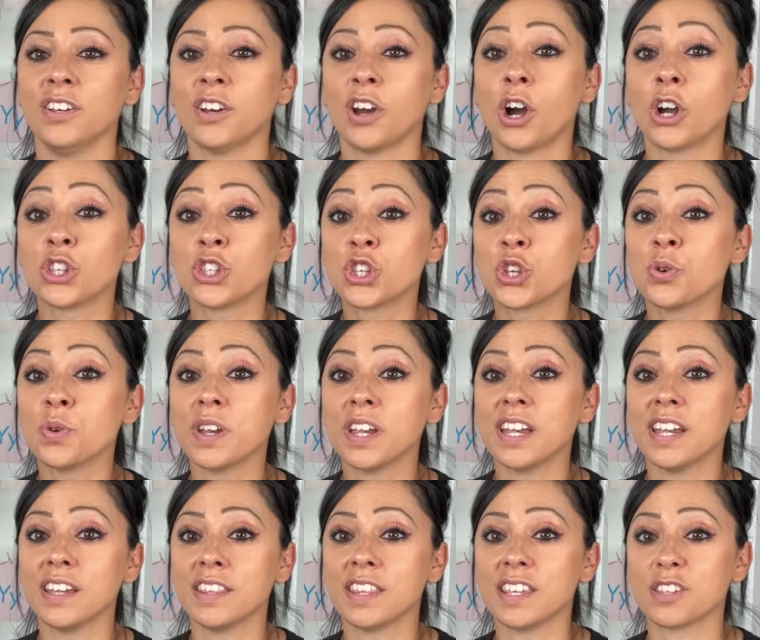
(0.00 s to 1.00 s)
I do
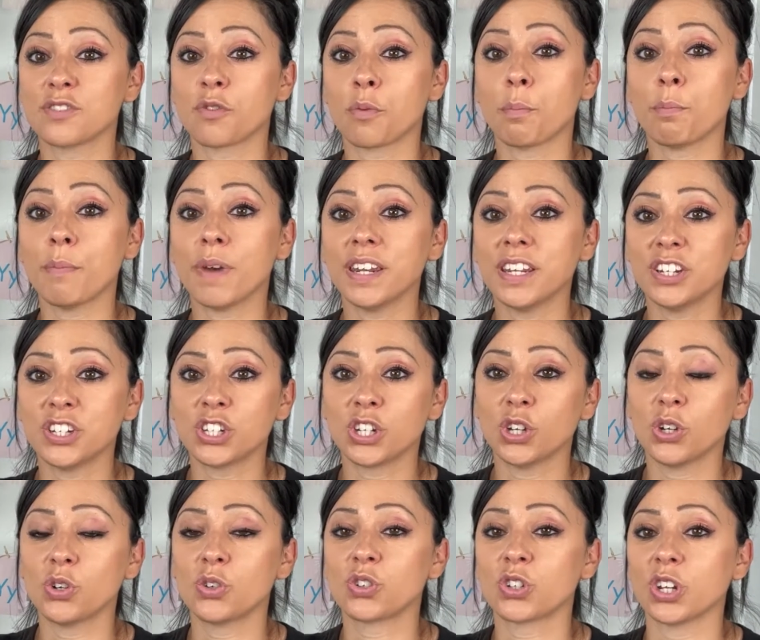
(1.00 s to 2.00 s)
hear this from many
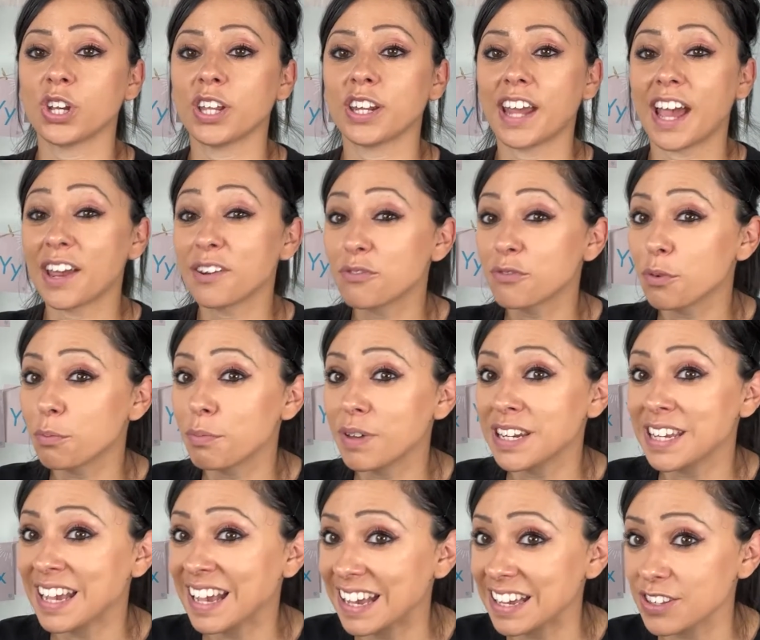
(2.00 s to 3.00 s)
children and from
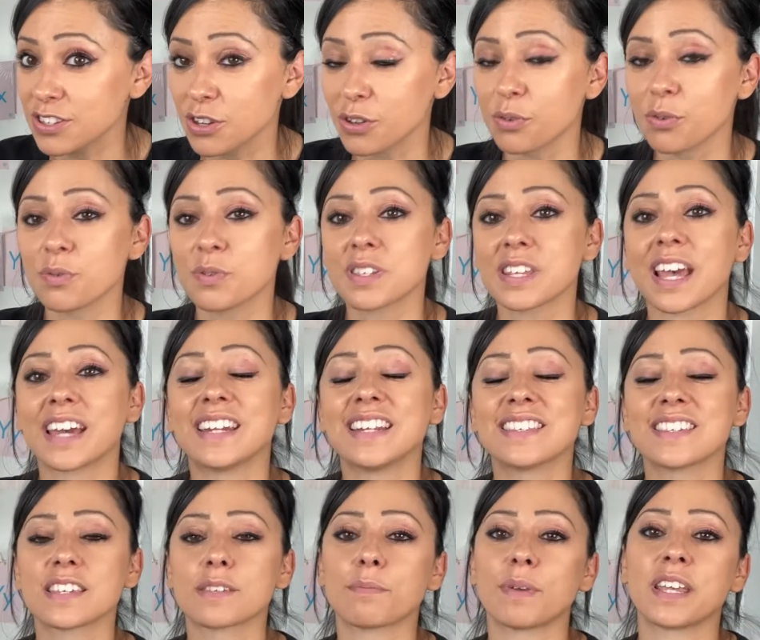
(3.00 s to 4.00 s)
many adults, and it
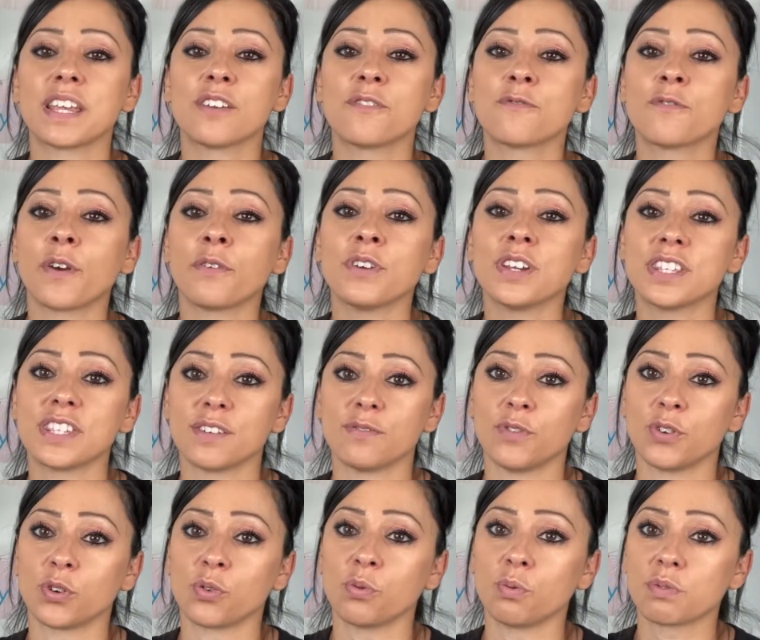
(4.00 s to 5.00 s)
does make it very
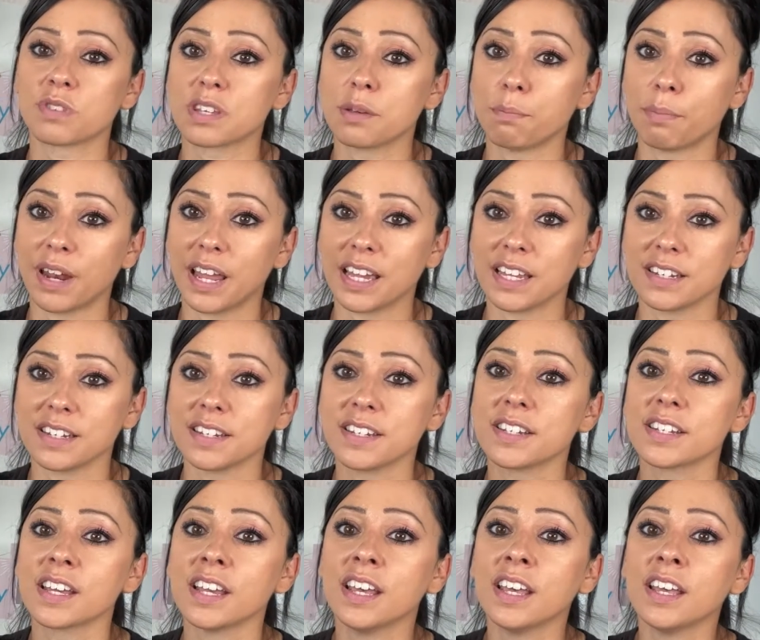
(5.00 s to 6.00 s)
difficult to
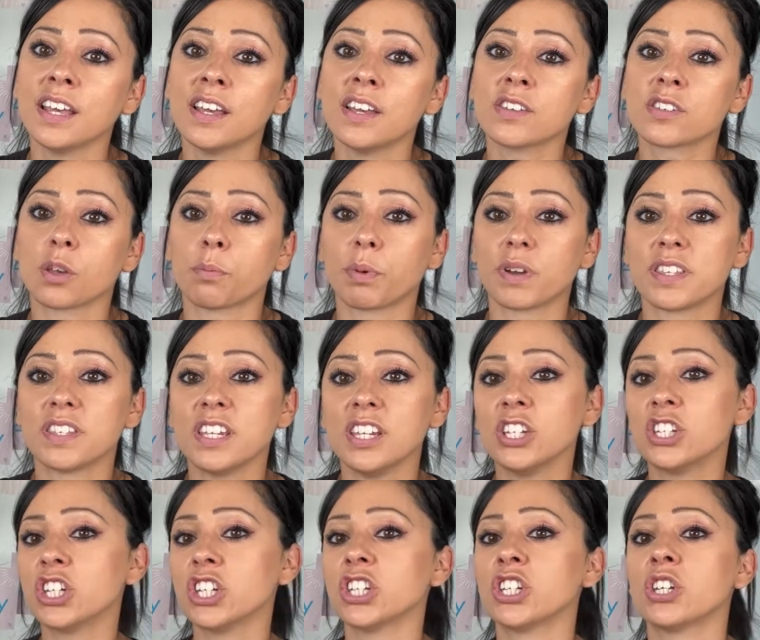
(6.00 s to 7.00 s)
blend. So by
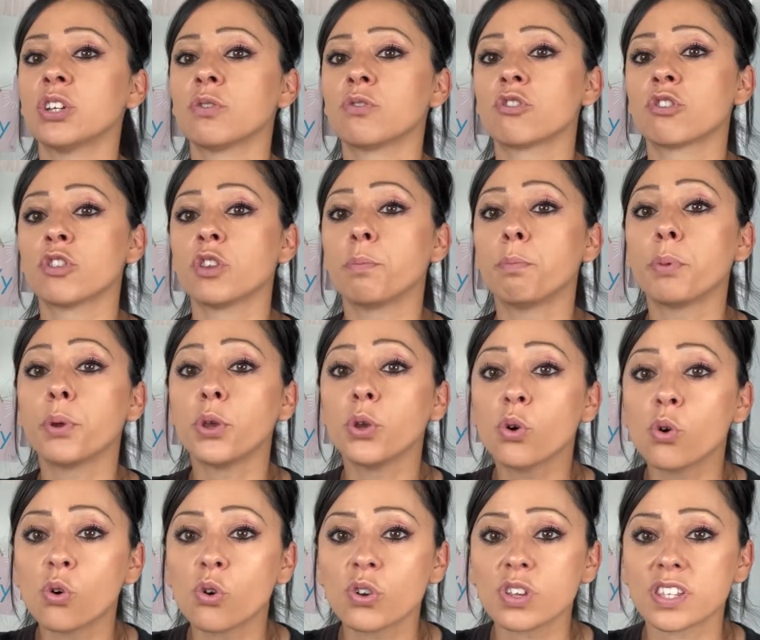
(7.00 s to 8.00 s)
teaching children the
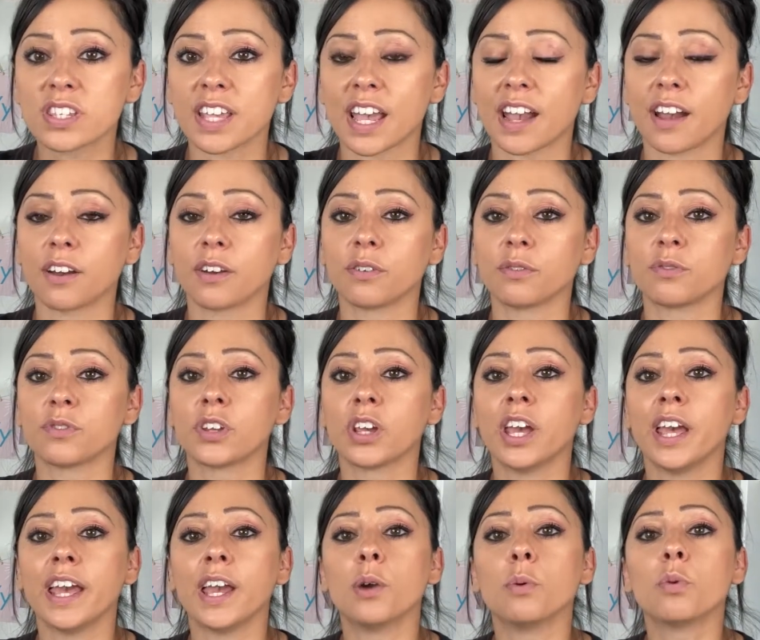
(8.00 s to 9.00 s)
pure sound,
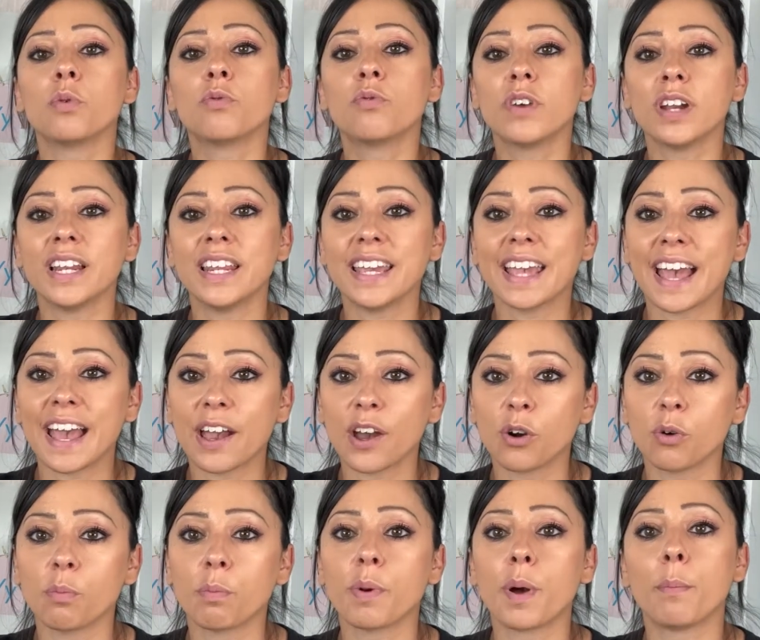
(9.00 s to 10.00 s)
it will really
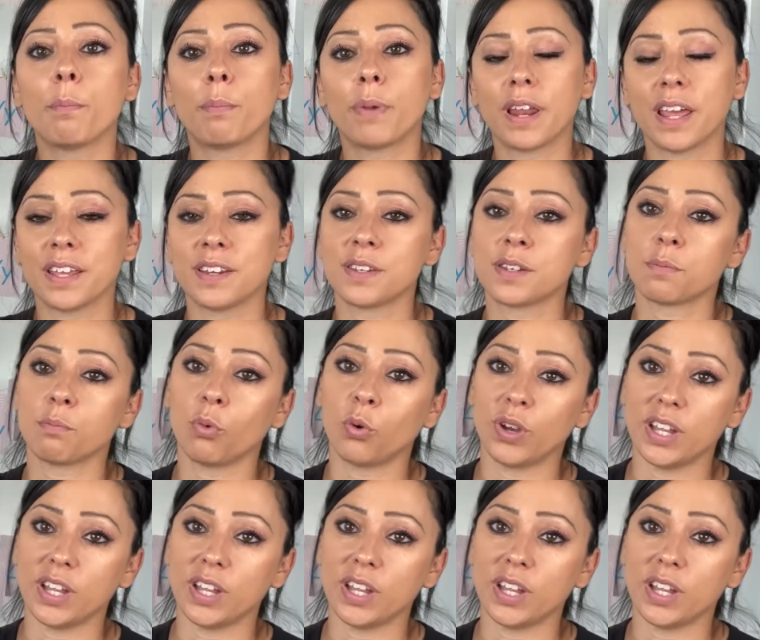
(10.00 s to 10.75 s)
help blend more